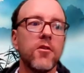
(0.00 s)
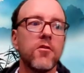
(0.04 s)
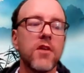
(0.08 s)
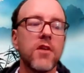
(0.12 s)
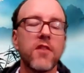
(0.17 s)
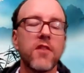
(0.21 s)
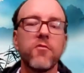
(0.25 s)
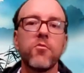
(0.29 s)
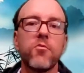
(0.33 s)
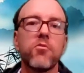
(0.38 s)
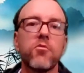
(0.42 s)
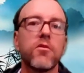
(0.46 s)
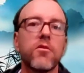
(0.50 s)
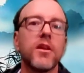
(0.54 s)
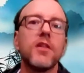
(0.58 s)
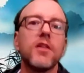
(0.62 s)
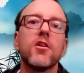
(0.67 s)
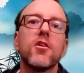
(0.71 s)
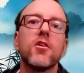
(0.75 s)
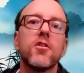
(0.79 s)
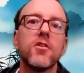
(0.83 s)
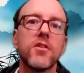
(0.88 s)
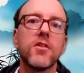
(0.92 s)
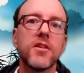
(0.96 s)
or have
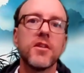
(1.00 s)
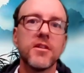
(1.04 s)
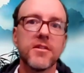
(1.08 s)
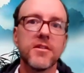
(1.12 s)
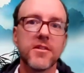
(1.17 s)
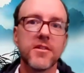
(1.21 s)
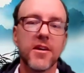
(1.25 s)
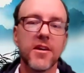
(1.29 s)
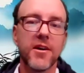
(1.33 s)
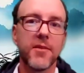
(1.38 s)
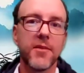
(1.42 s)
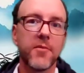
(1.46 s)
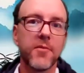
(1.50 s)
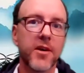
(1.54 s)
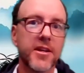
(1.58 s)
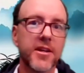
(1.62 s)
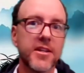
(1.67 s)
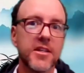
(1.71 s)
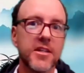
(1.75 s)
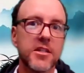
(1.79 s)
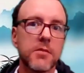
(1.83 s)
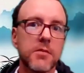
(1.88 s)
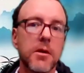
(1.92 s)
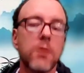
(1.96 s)
preloaded um,
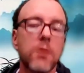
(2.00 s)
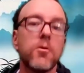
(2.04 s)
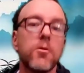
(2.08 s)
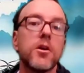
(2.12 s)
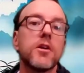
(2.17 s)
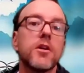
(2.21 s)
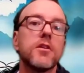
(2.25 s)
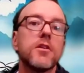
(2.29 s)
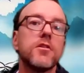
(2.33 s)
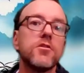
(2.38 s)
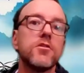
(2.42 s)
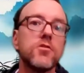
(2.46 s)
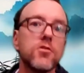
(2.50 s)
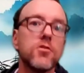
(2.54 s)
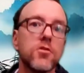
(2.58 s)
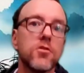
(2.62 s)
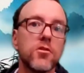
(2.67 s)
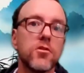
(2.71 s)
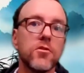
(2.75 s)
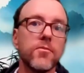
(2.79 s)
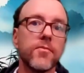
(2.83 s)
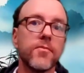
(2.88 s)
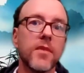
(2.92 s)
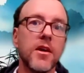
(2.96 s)
ideas about what you're going to
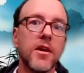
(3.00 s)
do.